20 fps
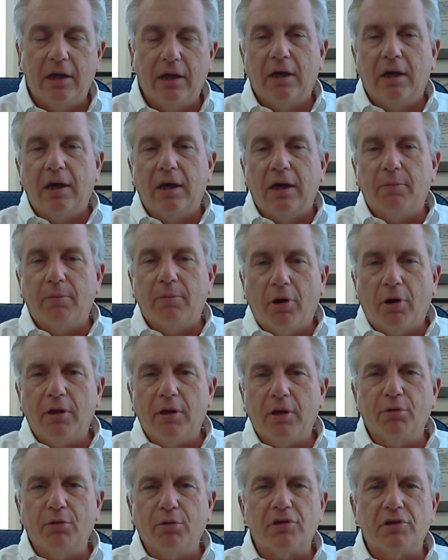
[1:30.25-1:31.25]
And part
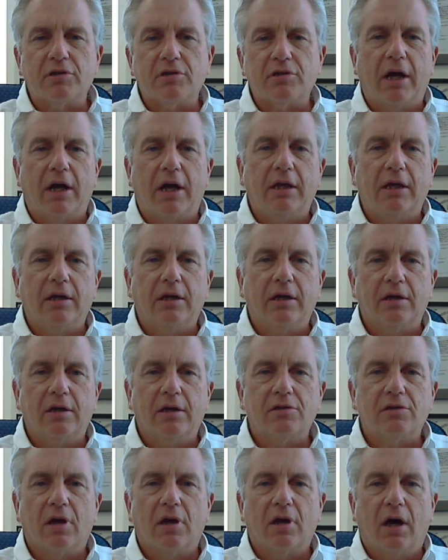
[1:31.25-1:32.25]
of the Blues Society
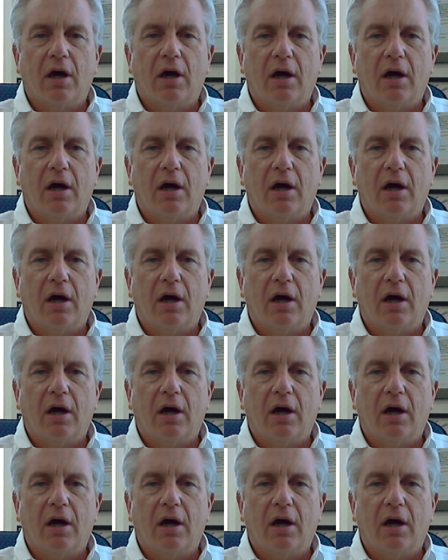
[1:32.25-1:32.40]
is